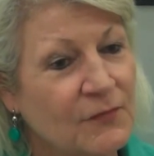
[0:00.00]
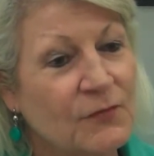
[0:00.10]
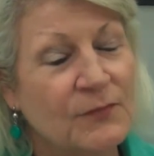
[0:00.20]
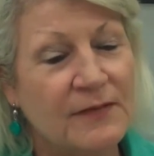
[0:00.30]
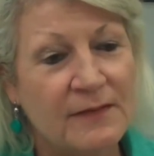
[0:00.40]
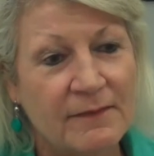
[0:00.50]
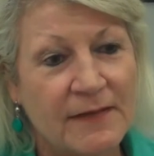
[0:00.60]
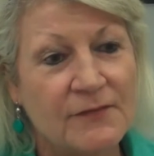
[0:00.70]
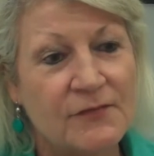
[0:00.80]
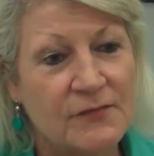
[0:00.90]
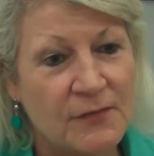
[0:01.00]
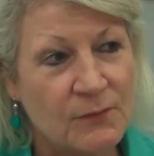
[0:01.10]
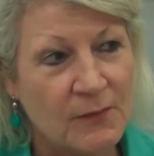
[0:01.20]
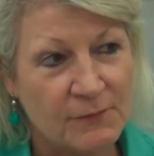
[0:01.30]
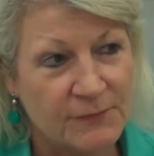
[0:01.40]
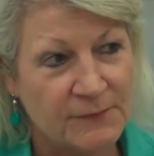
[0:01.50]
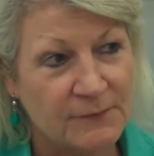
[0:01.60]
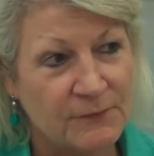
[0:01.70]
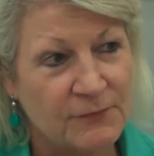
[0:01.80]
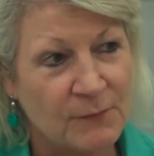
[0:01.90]
You hear that so often
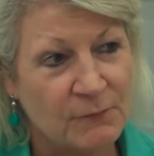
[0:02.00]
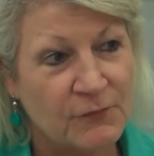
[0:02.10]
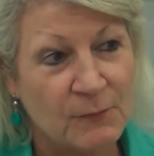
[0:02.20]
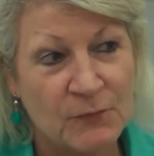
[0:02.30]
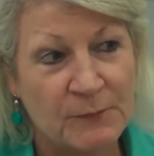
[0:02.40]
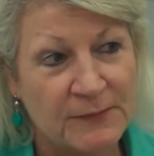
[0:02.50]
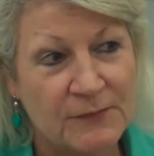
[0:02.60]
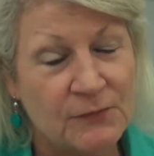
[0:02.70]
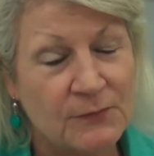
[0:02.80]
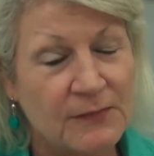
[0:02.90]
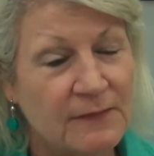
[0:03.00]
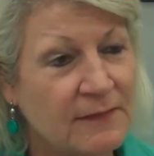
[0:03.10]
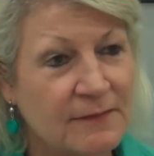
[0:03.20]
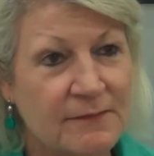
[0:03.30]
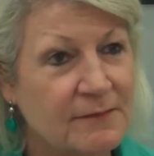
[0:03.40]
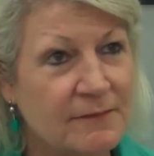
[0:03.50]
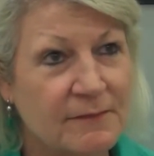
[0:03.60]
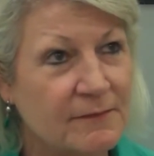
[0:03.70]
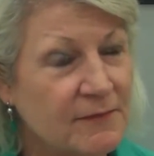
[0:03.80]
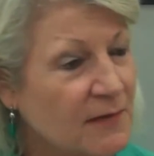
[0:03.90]
from women. You hear that
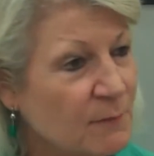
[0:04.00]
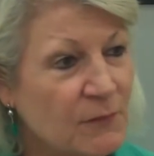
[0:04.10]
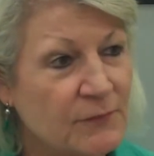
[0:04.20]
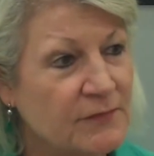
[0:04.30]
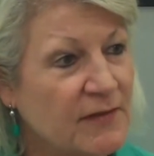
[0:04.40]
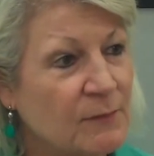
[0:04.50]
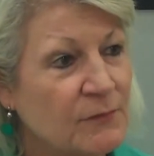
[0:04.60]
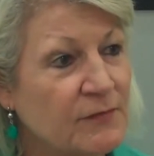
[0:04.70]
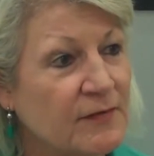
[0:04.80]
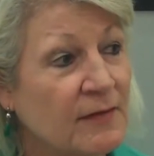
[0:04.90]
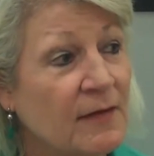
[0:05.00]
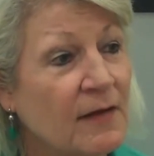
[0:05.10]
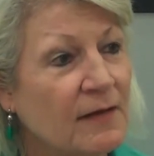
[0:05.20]
time after time after time.